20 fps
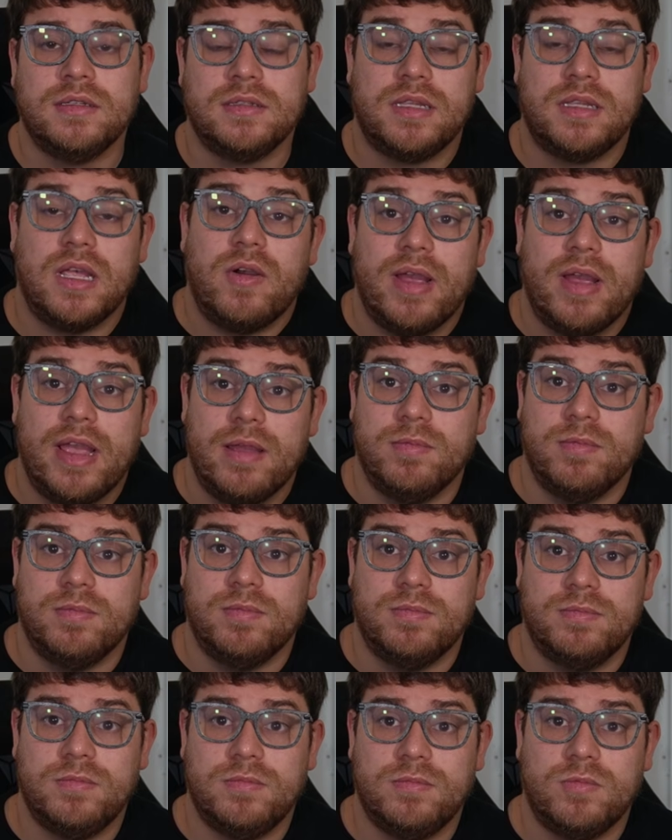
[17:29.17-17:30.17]
So a
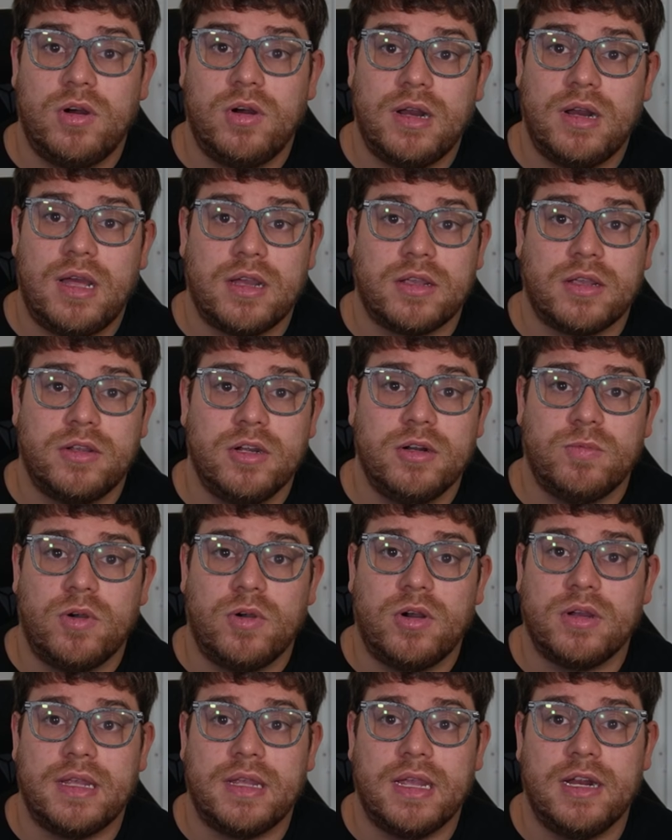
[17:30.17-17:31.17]
warlock could
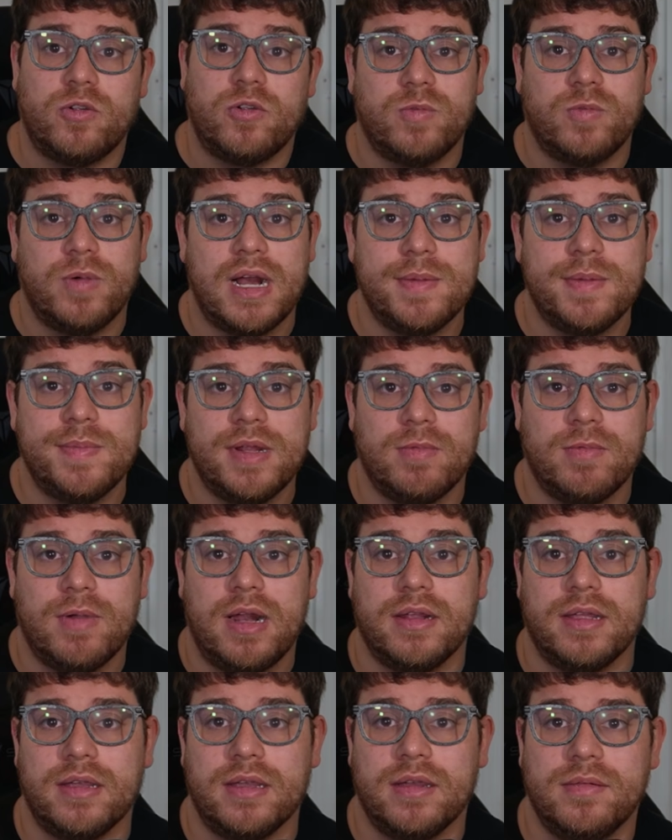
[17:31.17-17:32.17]
work incredibly well
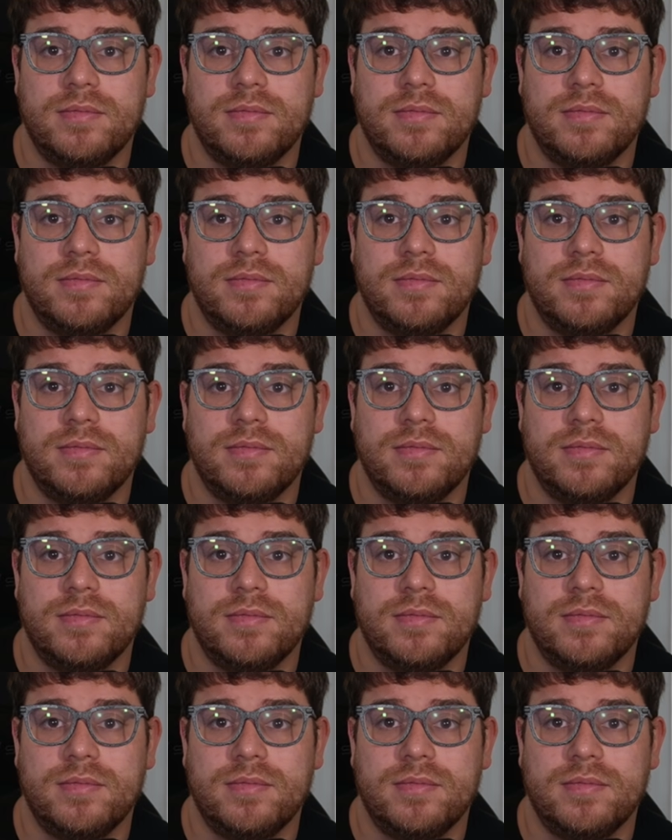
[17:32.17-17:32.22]
here.